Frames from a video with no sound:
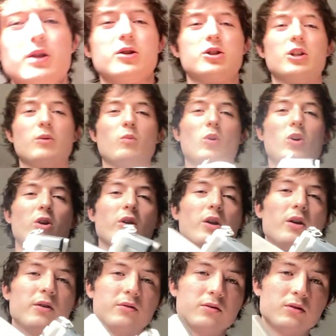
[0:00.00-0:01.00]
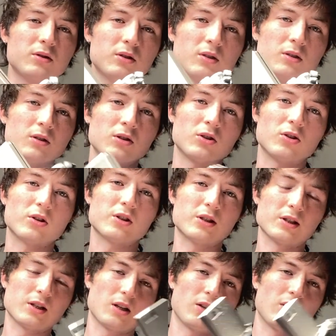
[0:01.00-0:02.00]
G1 just
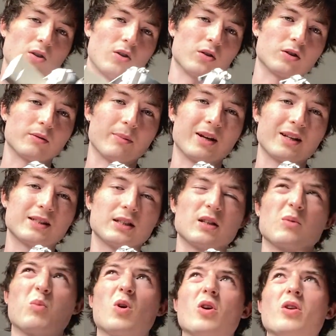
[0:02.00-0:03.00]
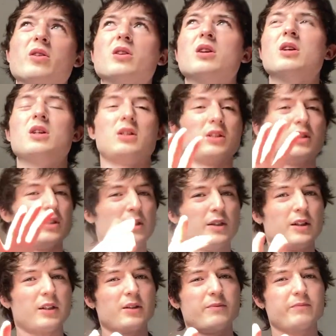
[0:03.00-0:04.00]
as a little automatic one,
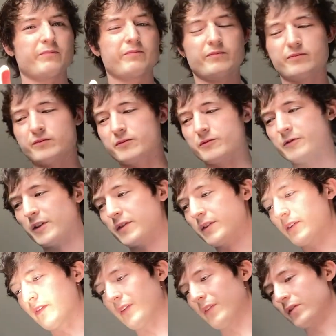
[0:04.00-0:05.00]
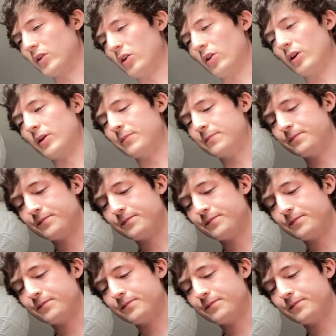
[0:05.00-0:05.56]
50-50 on it.